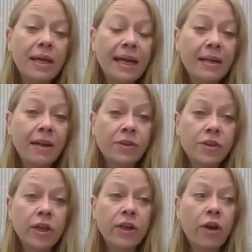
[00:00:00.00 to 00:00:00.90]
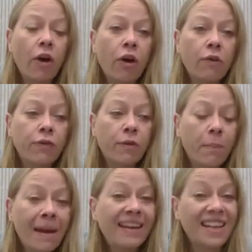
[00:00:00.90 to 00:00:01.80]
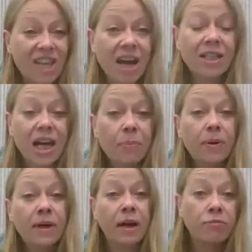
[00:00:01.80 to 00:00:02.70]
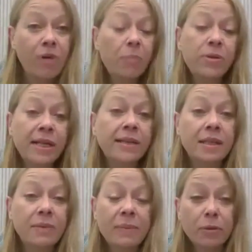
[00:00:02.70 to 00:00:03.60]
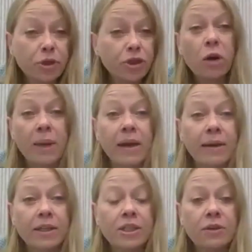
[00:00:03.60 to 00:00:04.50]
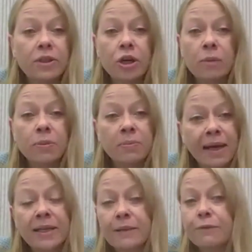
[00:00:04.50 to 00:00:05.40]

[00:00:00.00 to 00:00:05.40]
in London of making change happen and representing people, showing I can do the job and make a